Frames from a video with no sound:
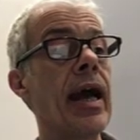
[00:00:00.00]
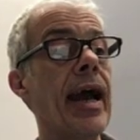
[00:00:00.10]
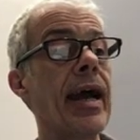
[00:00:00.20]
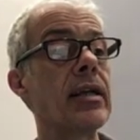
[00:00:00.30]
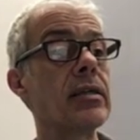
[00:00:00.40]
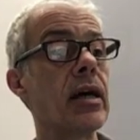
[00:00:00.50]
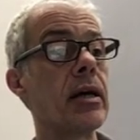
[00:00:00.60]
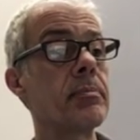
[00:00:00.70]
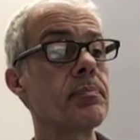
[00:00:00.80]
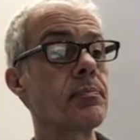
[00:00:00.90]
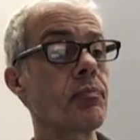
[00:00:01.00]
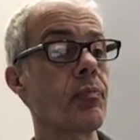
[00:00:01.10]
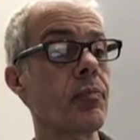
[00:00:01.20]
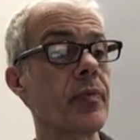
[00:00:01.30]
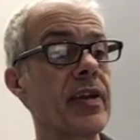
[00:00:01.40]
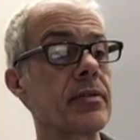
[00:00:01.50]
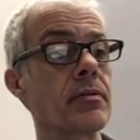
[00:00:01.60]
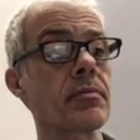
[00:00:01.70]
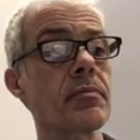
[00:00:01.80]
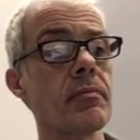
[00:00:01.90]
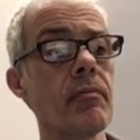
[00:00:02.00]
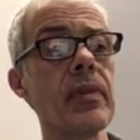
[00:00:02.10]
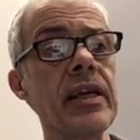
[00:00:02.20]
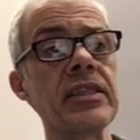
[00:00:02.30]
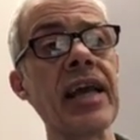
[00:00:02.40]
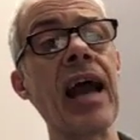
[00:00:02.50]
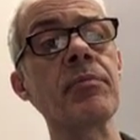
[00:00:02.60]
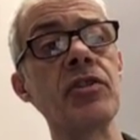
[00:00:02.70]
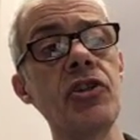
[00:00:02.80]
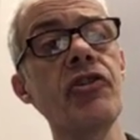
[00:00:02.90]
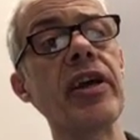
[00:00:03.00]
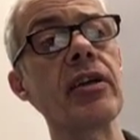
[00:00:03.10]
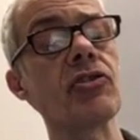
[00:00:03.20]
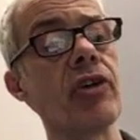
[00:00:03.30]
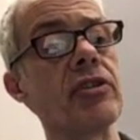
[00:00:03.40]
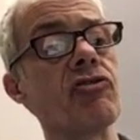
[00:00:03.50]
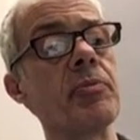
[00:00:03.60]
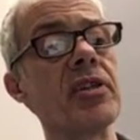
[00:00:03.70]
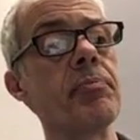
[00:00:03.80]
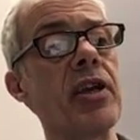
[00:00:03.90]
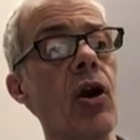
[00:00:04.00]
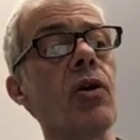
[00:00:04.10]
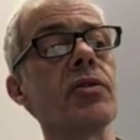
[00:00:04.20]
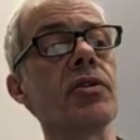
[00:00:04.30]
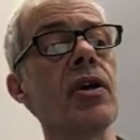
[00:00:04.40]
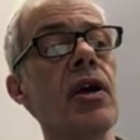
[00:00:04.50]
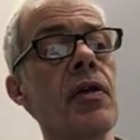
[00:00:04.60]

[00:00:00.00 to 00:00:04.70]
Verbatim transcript: And um, it's capped during transcription because